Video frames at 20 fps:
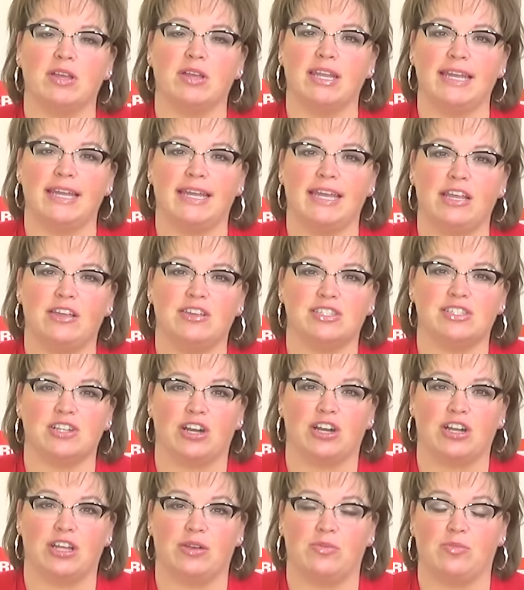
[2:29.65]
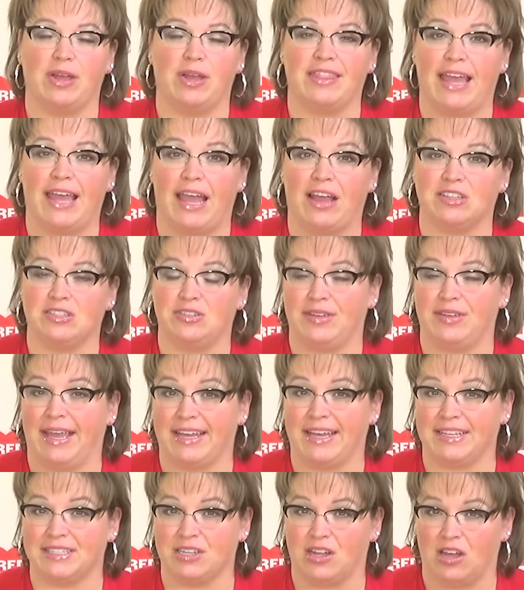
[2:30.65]
going to get you started with how to
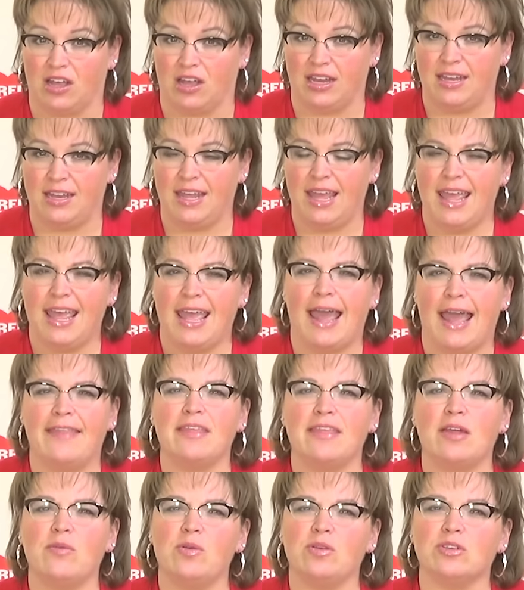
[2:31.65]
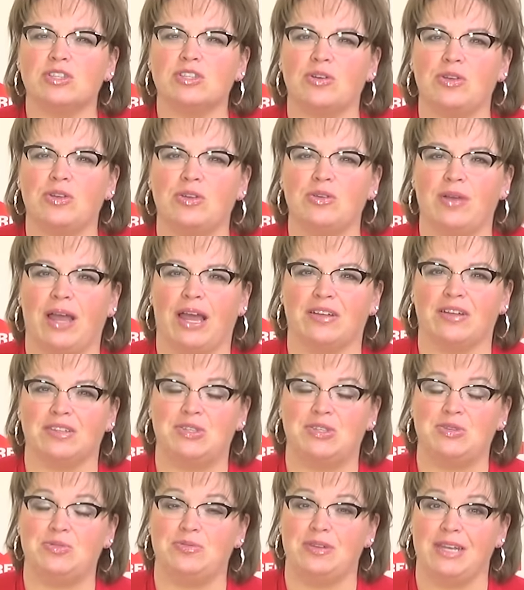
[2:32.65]
cast on, and then we'll show you how
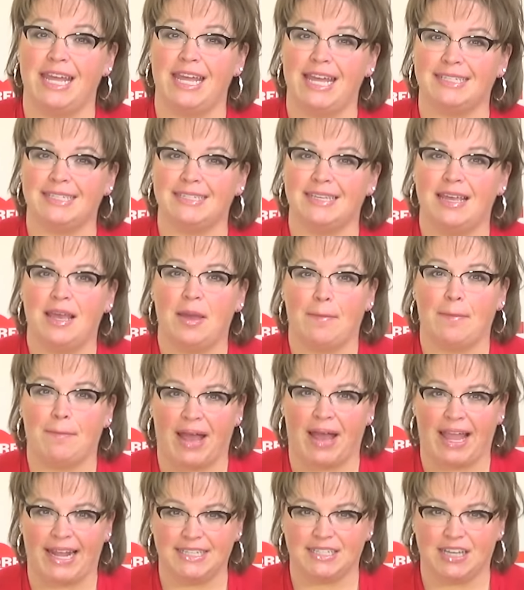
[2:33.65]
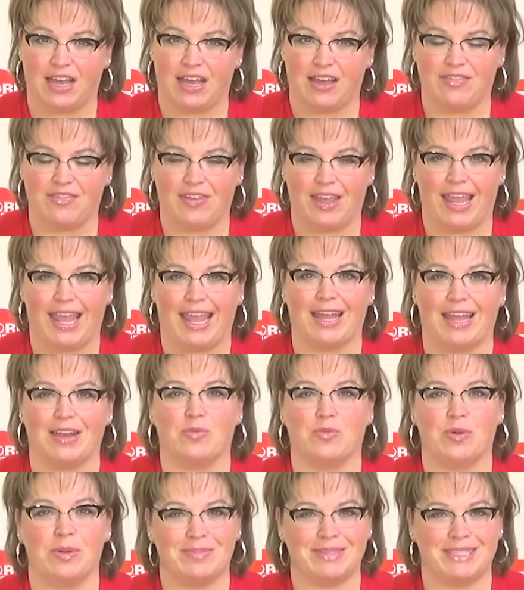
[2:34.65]
to knit, bind off, and
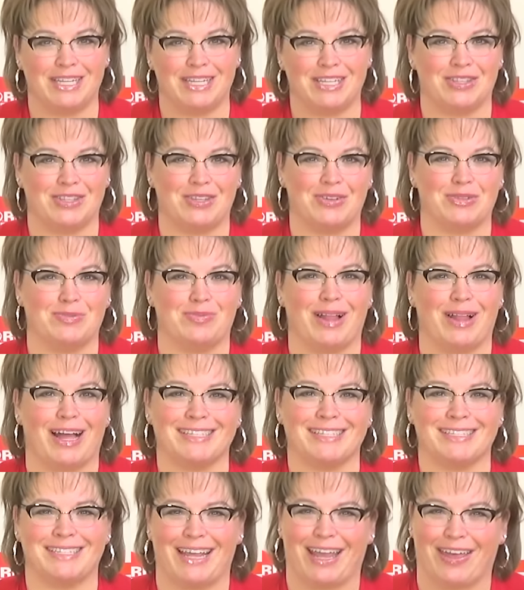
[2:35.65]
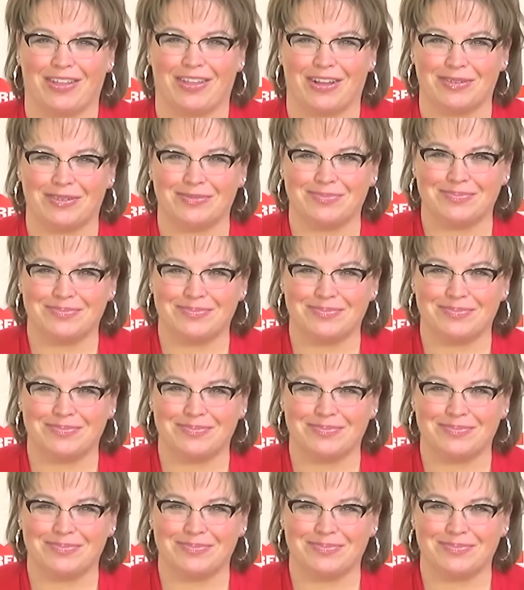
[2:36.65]
whip stitch those blocks together.